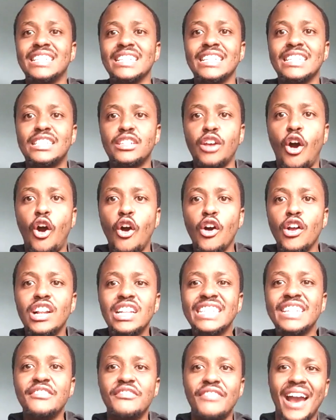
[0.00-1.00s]
It's all
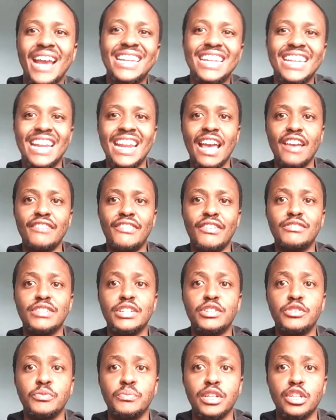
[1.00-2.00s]
divided, and I found
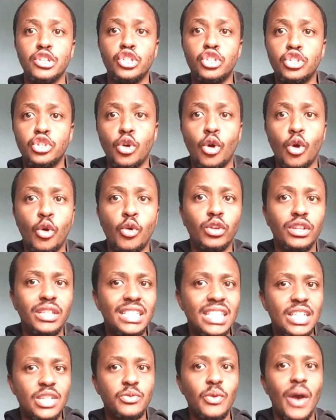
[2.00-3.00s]
it to be so cool.
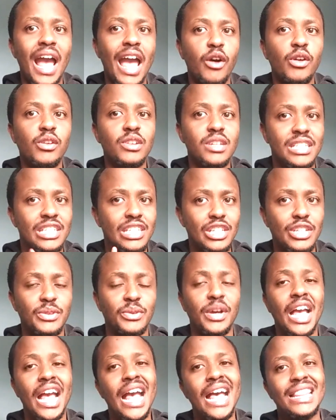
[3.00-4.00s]
This is why I always
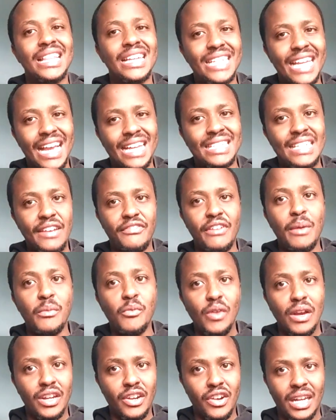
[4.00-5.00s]
knew that
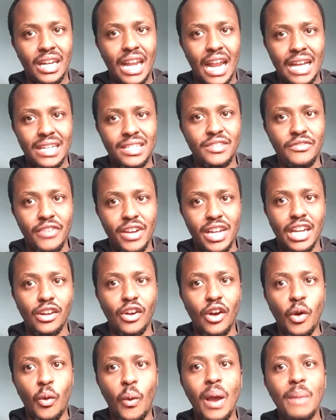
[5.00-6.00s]
XFM will not last very
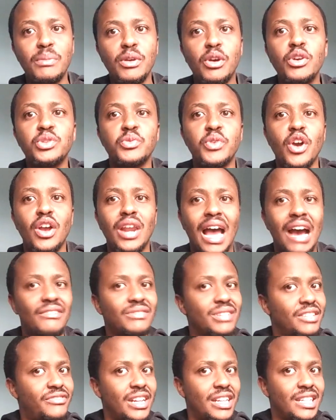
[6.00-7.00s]
long. Why? Because we all
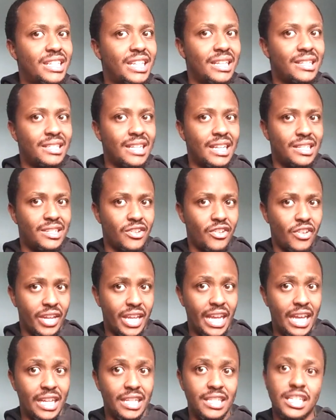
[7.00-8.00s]
have different tastes as
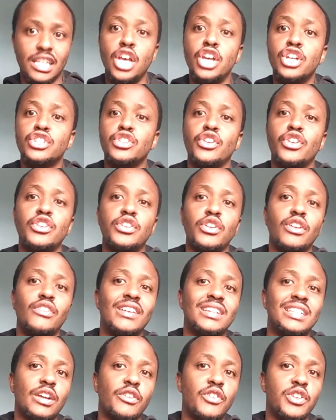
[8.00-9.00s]
rockheads, so not all of
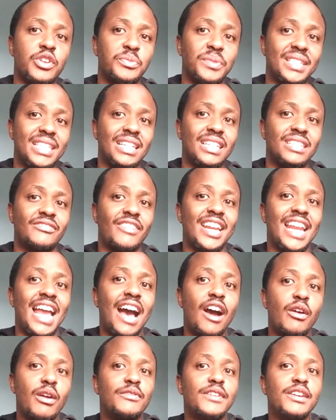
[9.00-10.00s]
us are going to be satisfied.
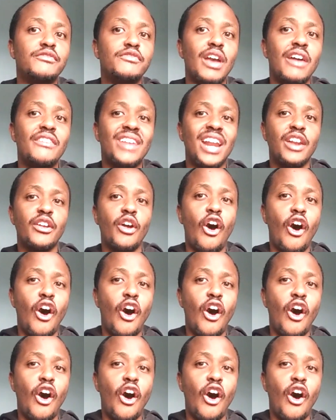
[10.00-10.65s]
However, if you have an